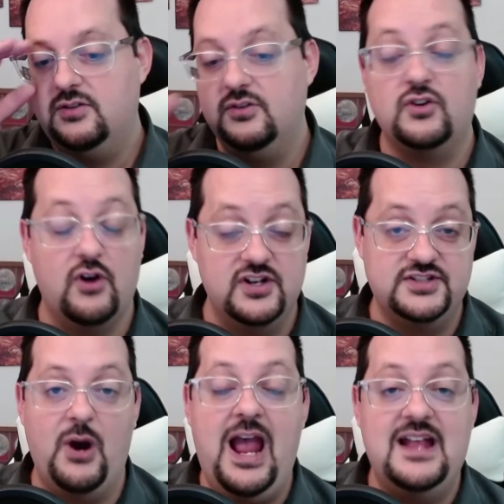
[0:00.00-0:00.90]
Chris
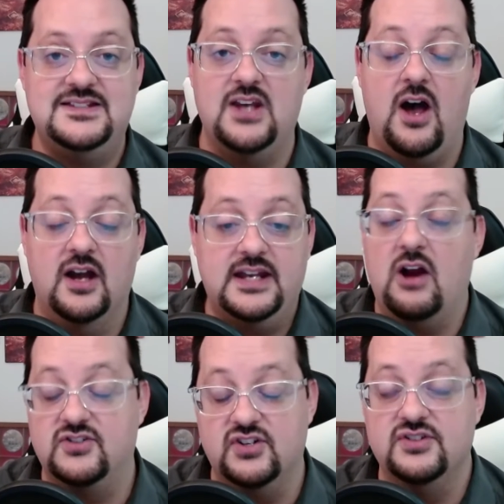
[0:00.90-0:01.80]
Pratt's
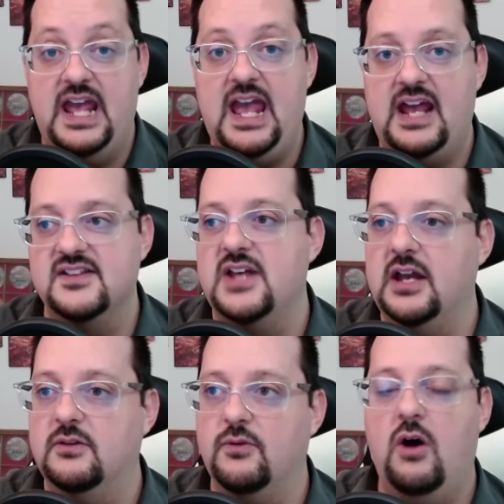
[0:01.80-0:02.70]
character, Dan, is
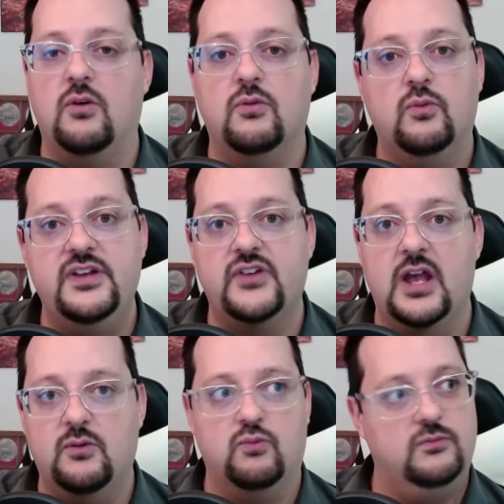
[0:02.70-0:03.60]
like, oh, he's
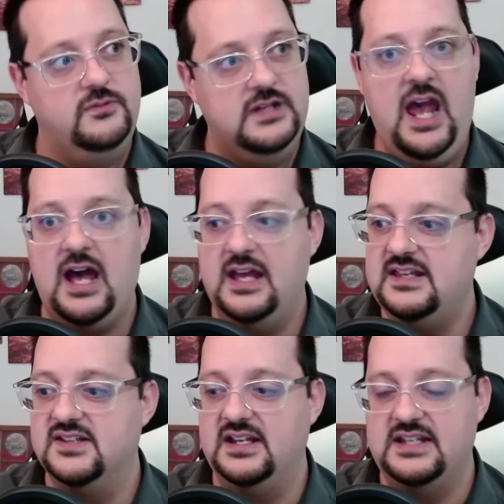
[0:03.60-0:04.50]
like, yeah.
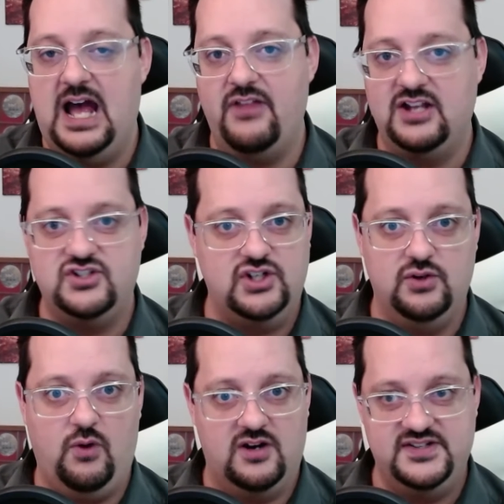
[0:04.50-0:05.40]
He's like, now that
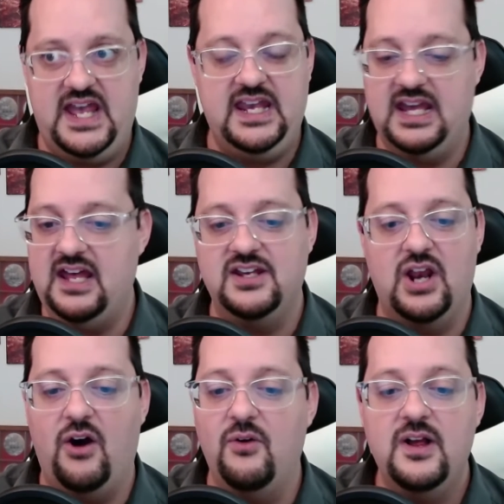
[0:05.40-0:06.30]
you are saying it, you
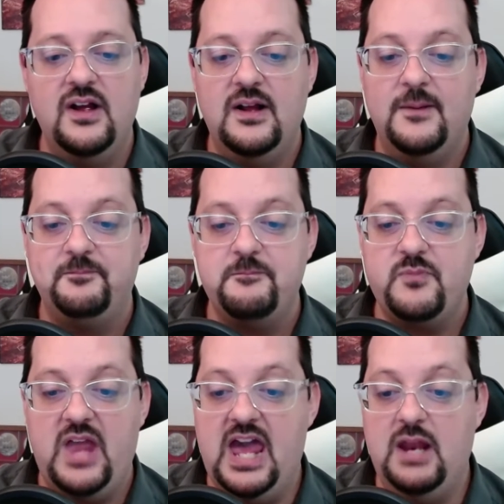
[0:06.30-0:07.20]
know.
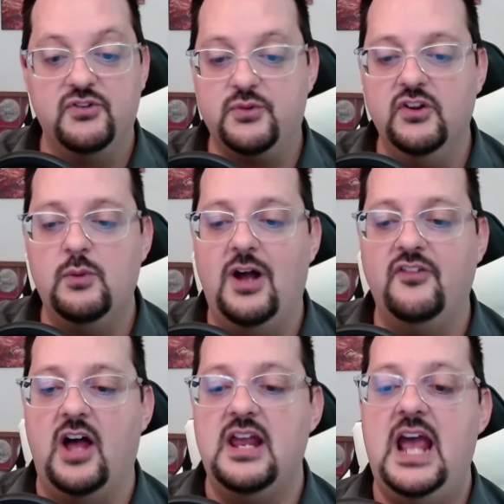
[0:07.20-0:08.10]
And it was really well
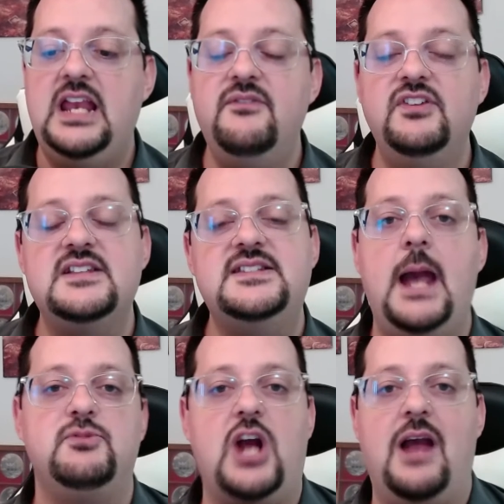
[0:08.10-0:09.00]
done. And even the
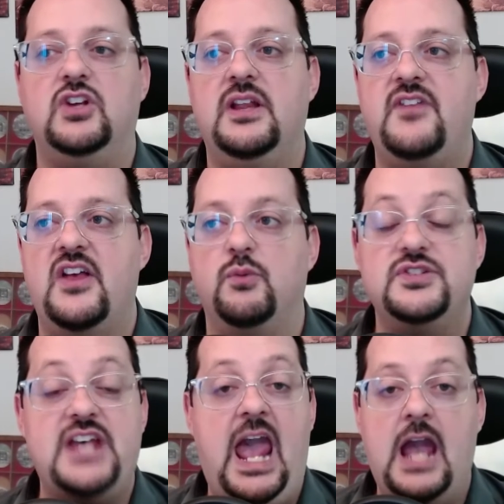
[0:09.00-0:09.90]
time travel in this
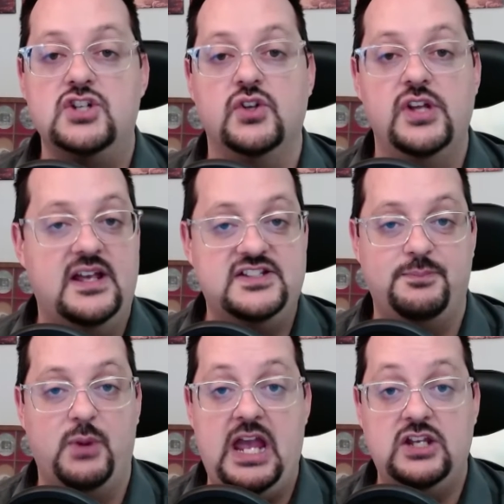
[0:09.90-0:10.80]
was actually
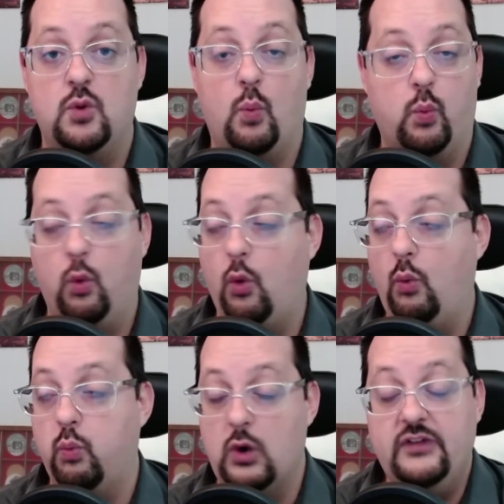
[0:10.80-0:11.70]
explained
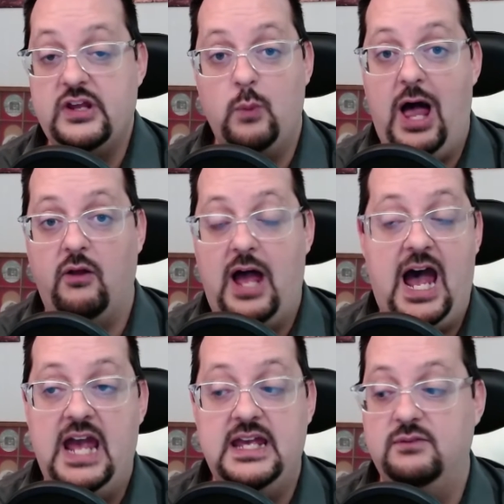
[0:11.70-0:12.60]
really well.
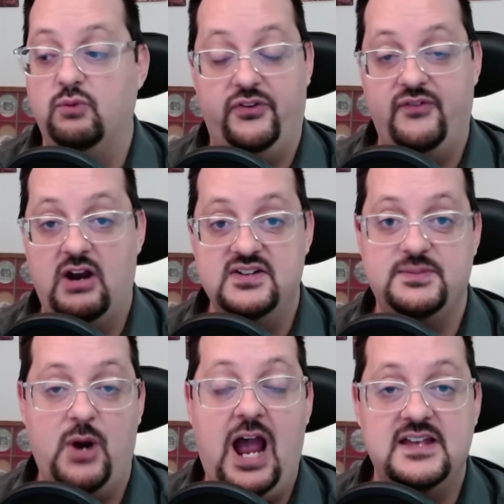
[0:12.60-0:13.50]
I was very
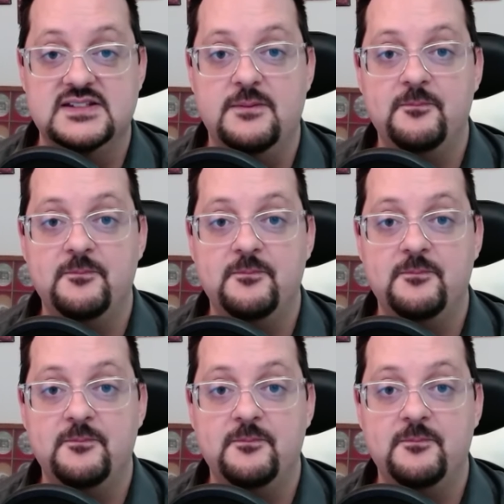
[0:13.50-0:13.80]
surprised.